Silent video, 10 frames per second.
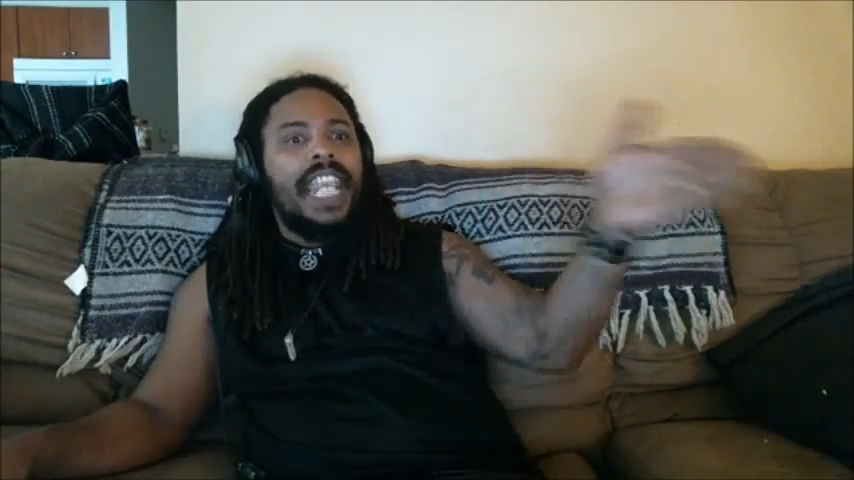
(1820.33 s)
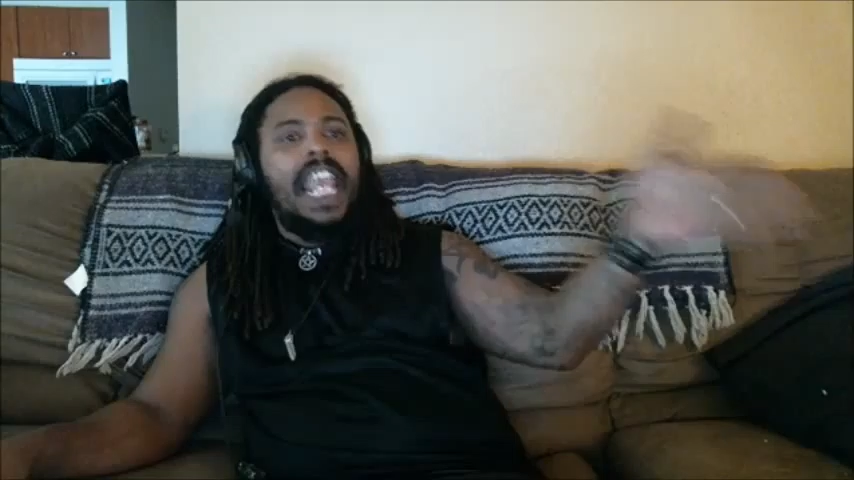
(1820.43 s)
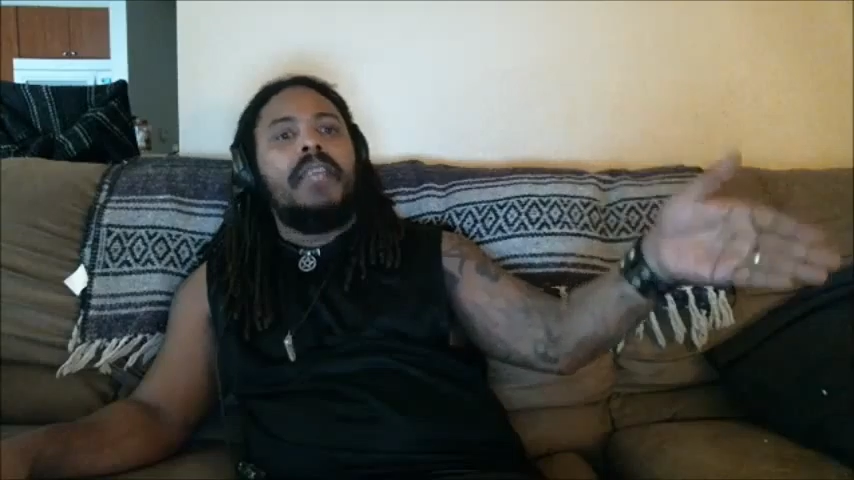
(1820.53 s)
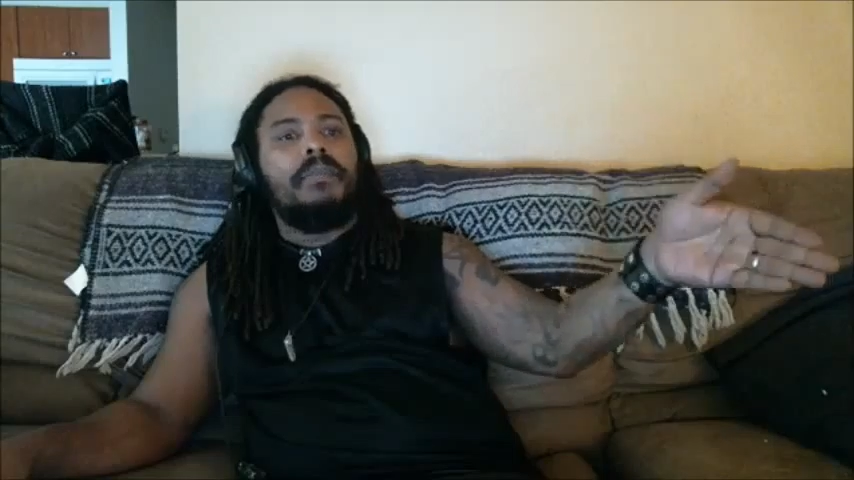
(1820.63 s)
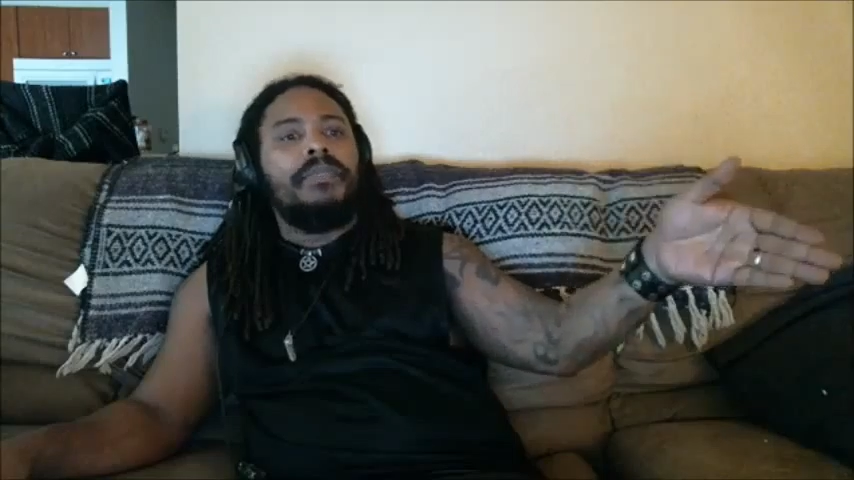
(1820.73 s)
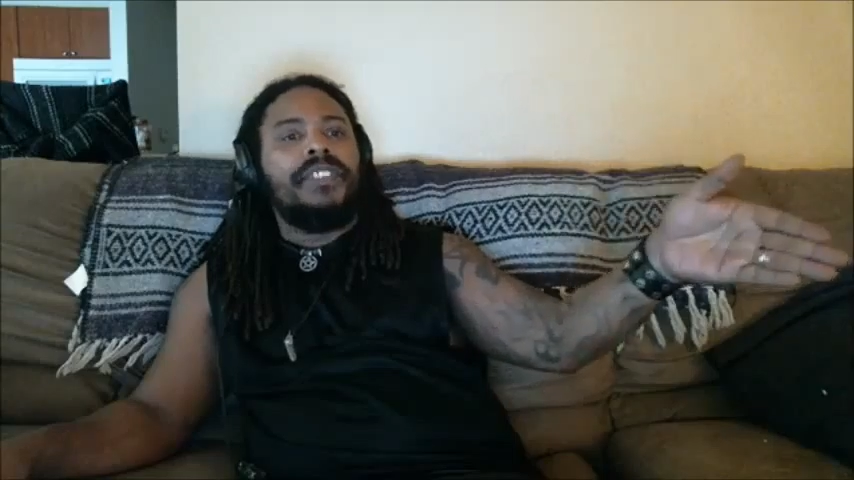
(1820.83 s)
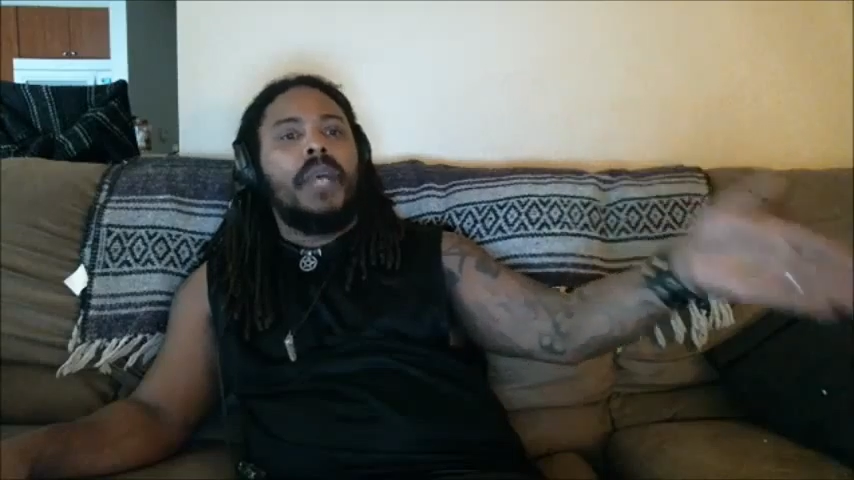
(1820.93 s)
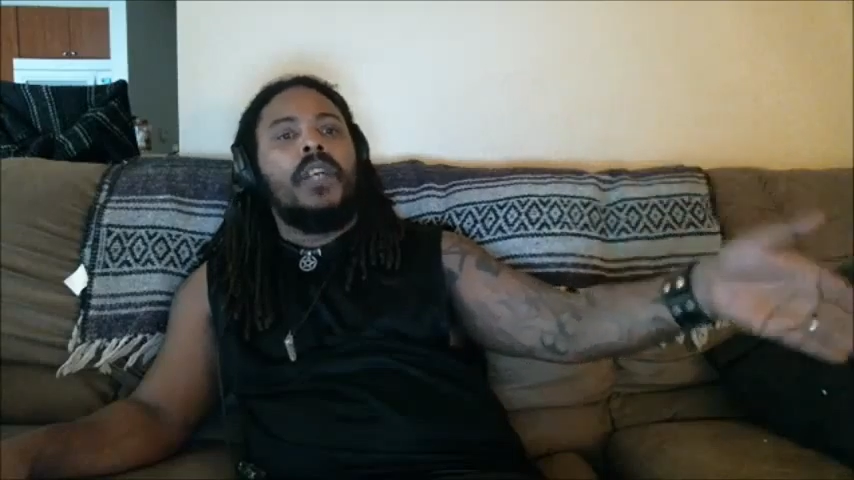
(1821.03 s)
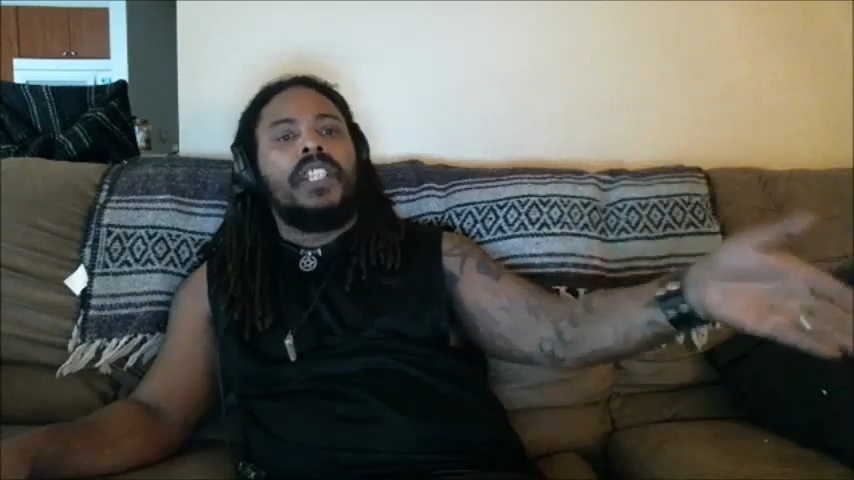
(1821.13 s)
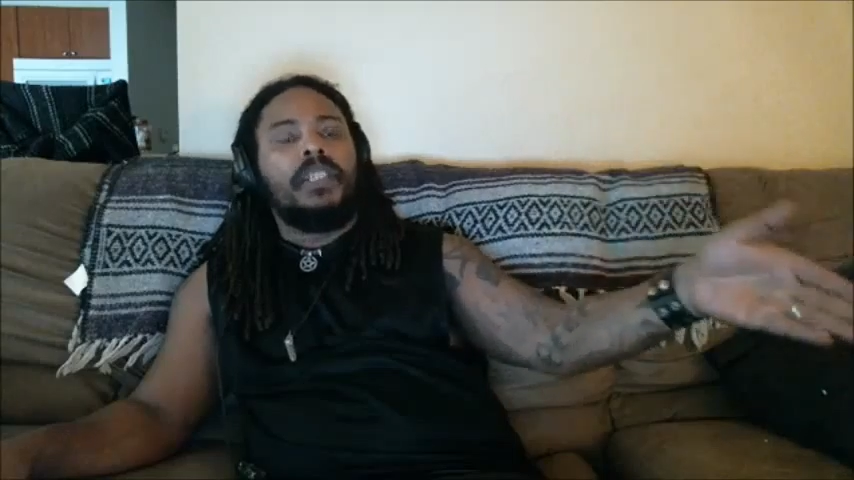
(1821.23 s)
of the
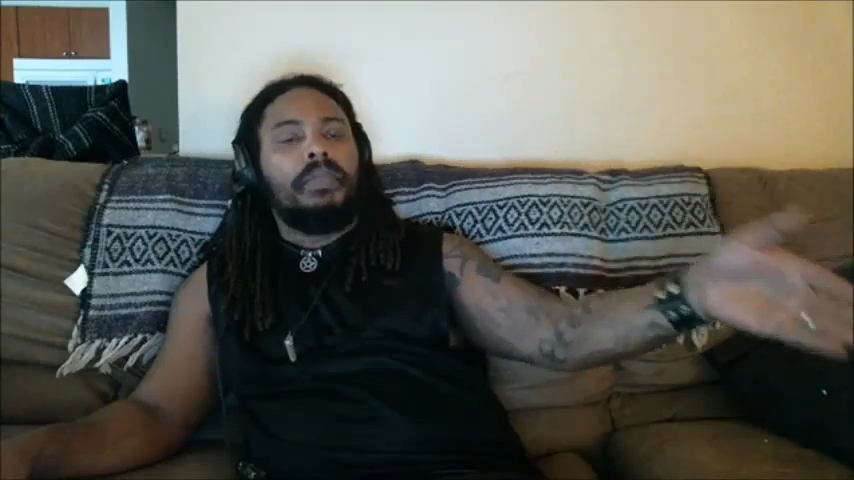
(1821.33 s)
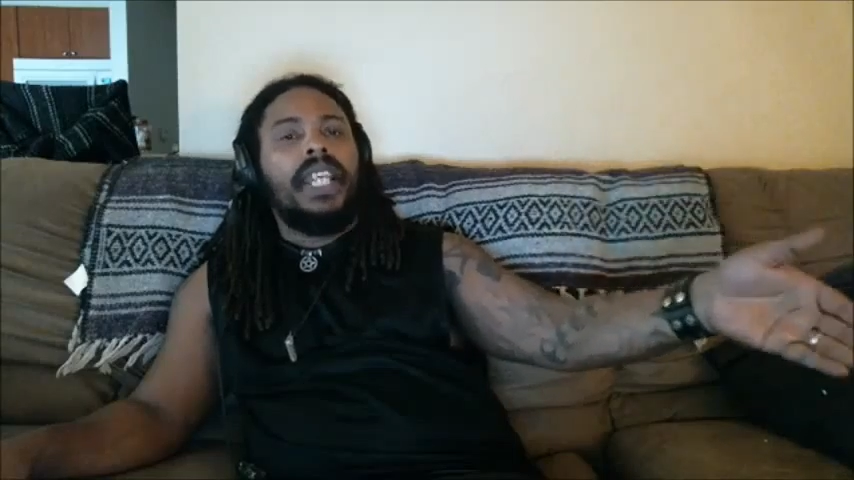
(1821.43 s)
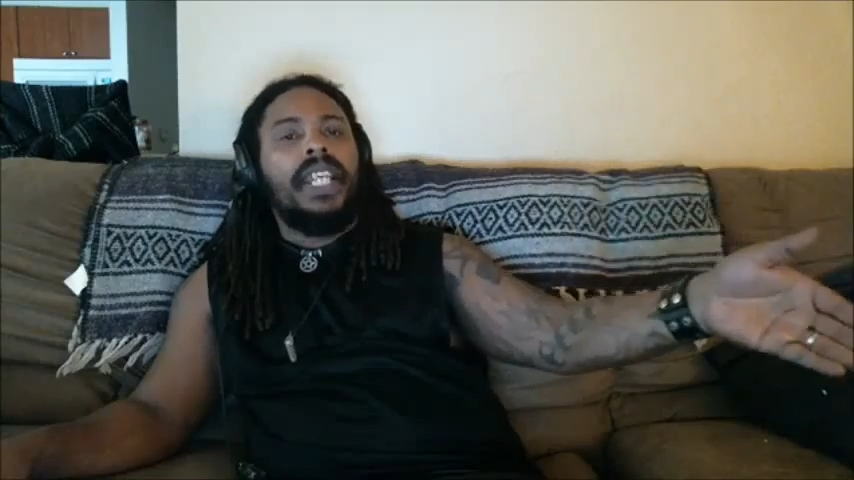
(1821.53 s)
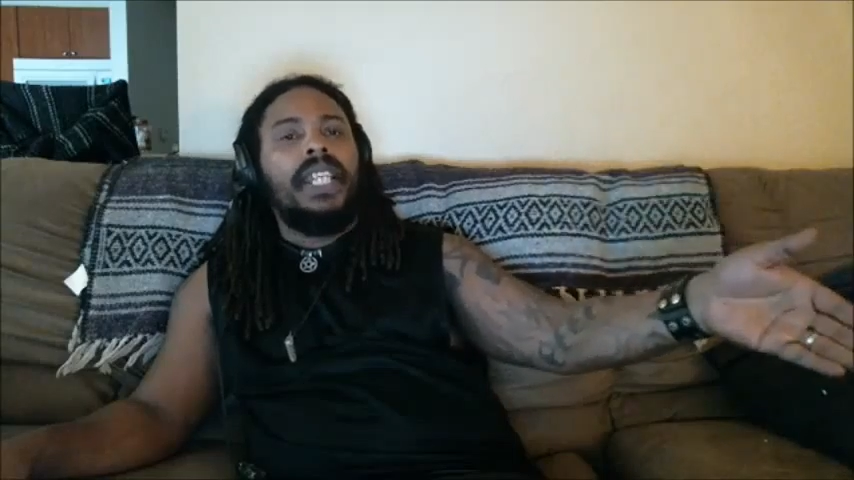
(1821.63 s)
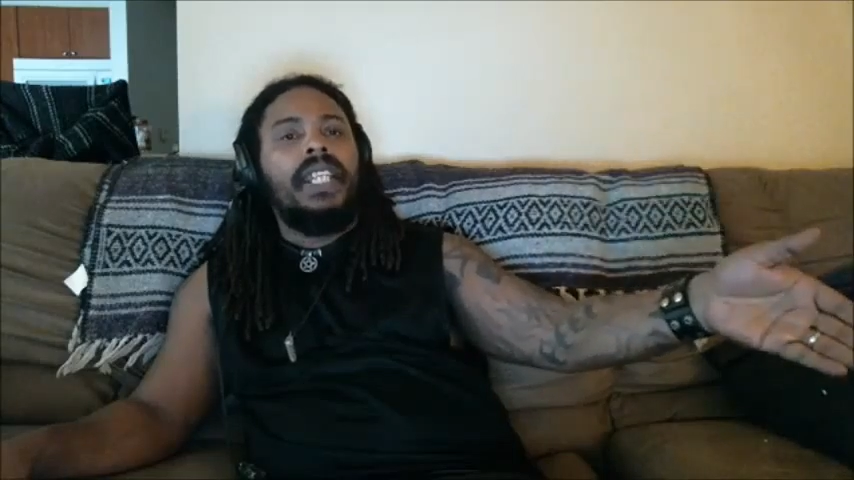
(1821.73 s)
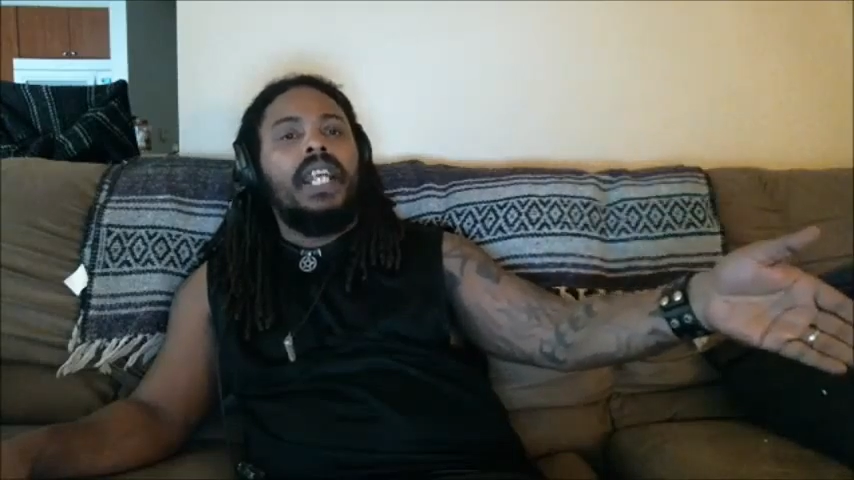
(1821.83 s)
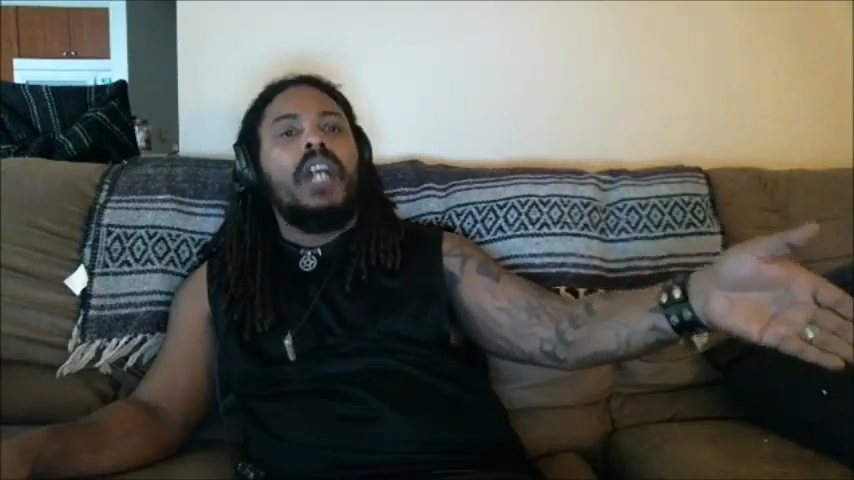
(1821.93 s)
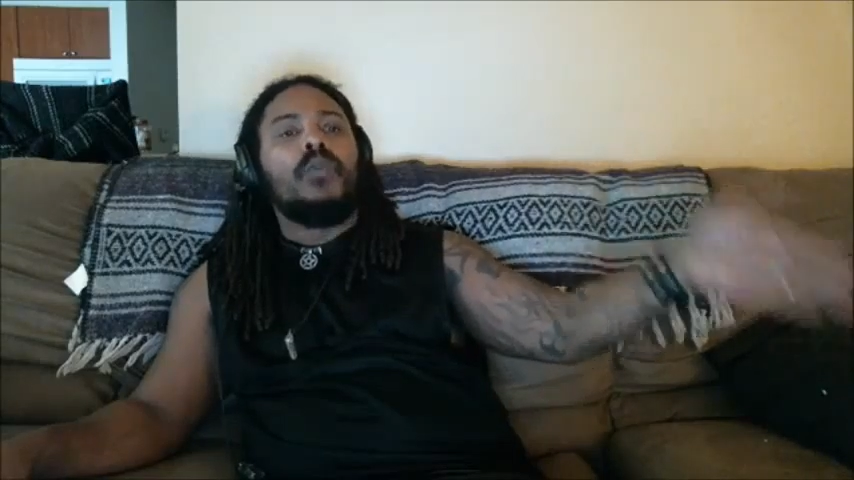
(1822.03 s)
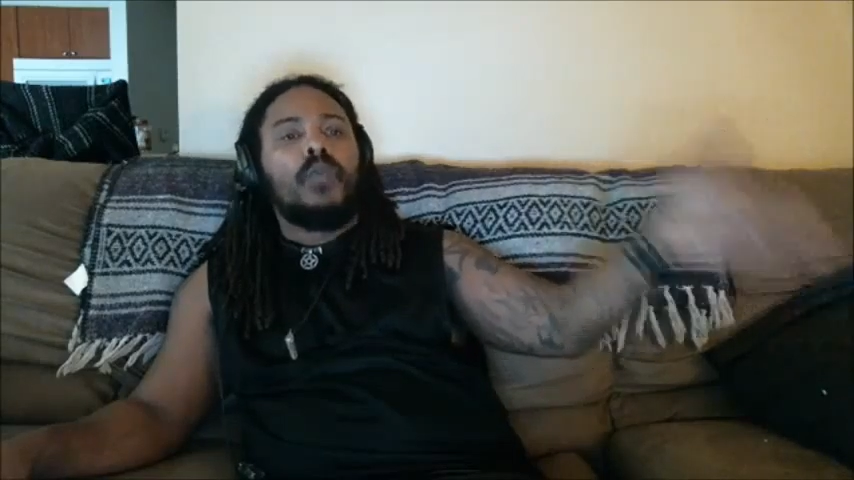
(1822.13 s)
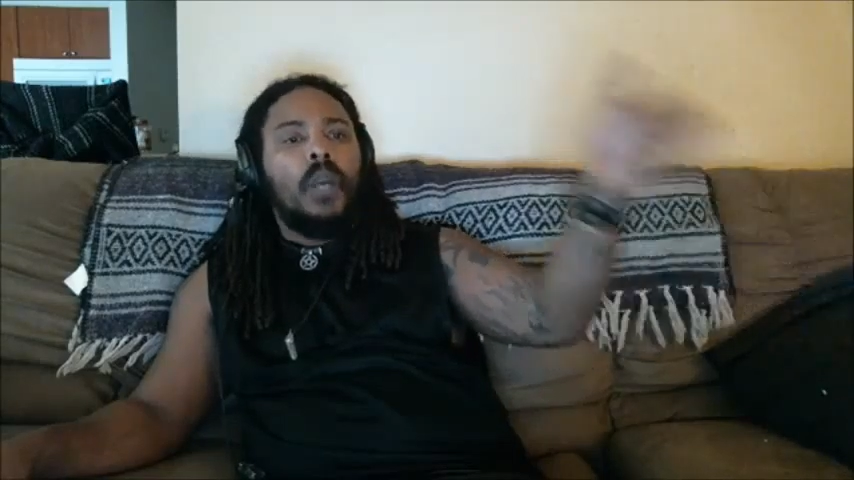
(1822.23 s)
games I want to
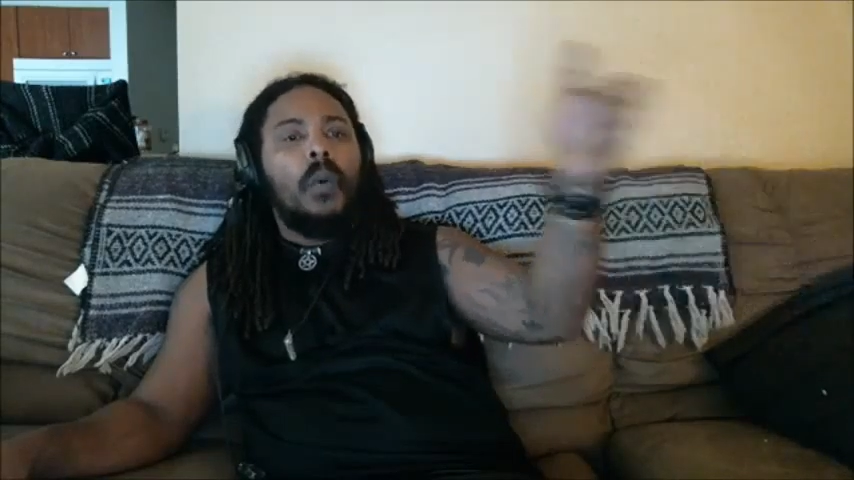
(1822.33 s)
play